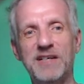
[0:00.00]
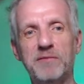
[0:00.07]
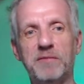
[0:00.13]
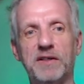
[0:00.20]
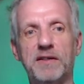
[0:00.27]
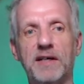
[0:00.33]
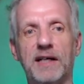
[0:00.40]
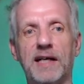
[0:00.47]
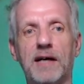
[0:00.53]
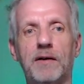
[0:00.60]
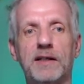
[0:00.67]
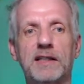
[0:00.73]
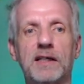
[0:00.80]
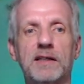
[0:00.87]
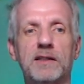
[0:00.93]
But there, now
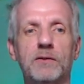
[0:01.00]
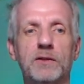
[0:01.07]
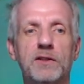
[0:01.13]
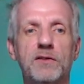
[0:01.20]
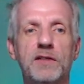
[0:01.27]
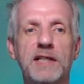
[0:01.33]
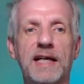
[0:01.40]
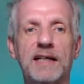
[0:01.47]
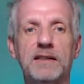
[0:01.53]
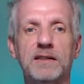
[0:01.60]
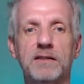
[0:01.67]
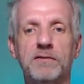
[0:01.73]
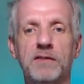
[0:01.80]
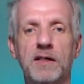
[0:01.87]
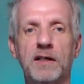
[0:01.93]
I can't go into the
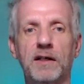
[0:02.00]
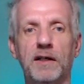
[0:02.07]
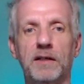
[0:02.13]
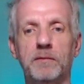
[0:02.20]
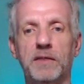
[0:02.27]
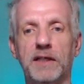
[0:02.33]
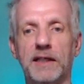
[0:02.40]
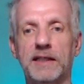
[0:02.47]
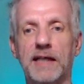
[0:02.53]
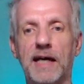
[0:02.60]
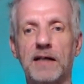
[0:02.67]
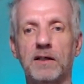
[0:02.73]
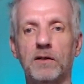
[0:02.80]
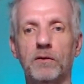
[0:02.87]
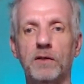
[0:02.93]
negative, but I
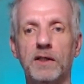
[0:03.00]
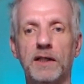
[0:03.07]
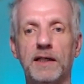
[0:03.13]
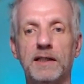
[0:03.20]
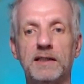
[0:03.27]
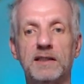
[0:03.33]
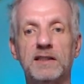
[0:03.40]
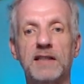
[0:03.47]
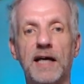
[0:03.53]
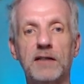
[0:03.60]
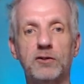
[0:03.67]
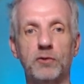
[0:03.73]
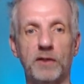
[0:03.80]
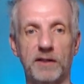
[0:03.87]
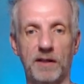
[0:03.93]
can go and
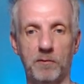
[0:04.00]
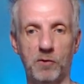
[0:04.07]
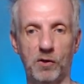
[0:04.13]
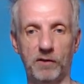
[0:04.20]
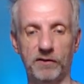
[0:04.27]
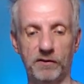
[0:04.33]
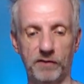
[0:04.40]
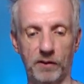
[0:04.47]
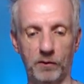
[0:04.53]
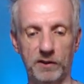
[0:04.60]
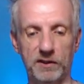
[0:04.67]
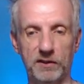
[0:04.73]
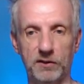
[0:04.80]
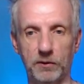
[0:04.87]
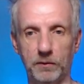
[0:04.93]
exaggerate that morph if I
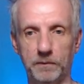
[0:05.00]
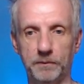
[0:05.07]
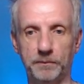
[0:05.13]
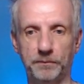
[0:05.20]
wanted to.